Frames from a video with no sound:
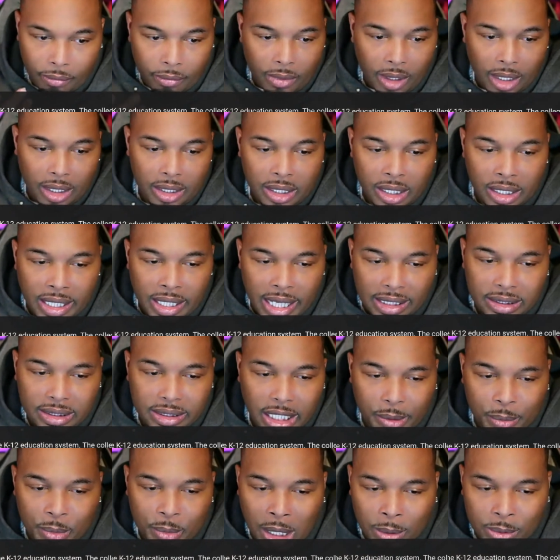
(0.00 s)
The next
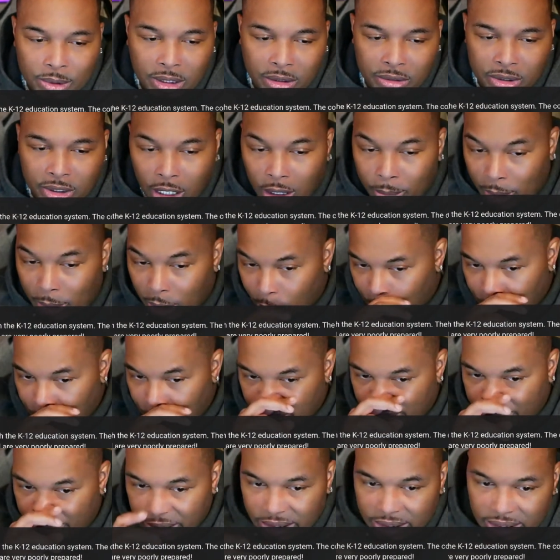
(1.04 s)
segment, I was going to talk about growing
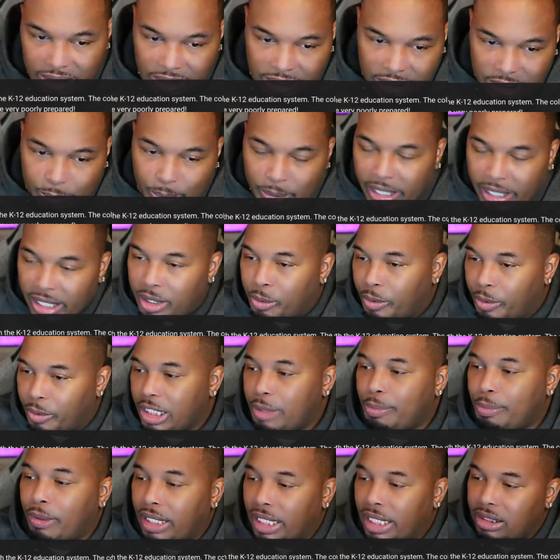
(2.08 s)
business and expanding reach,
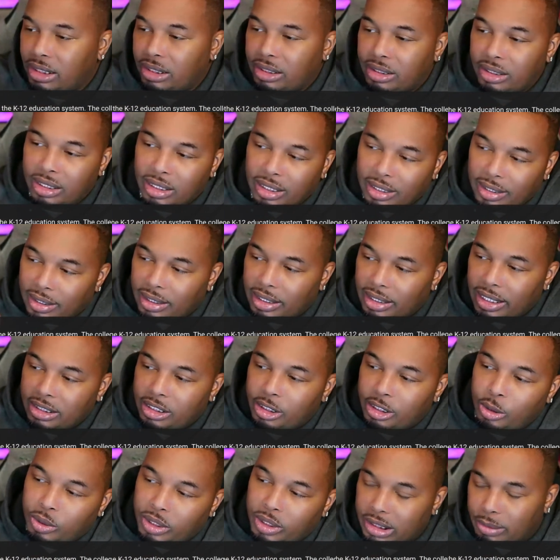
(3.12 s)
but let's
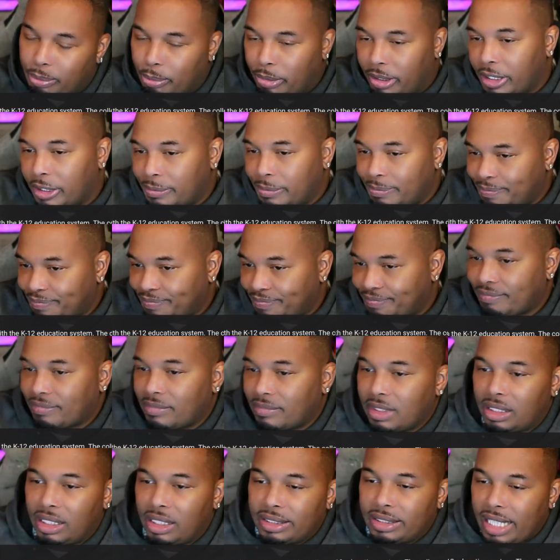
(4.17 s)
do this, Bill.
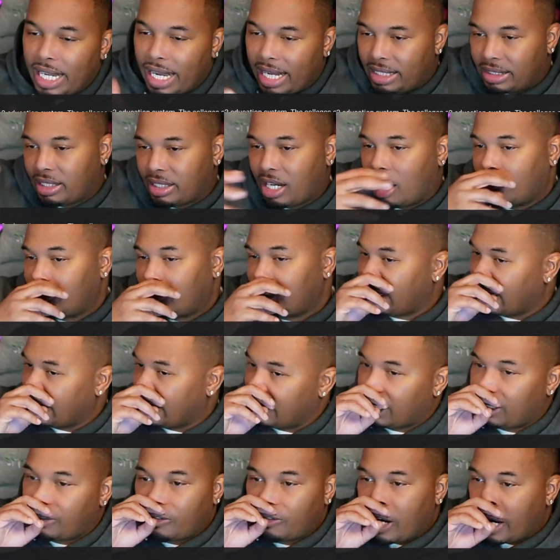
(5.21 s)
Let's have this
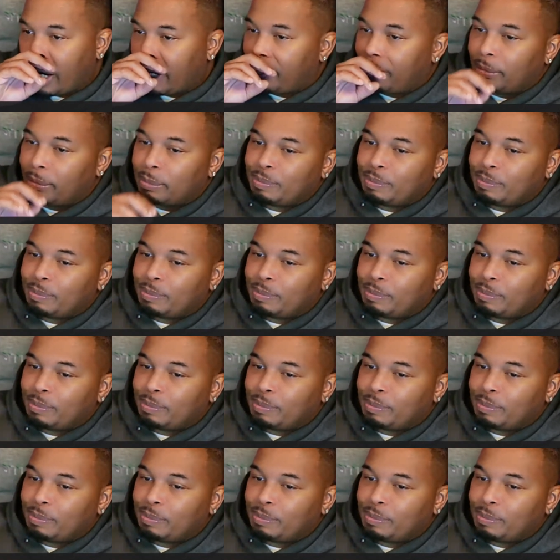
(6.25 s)
conversation, right?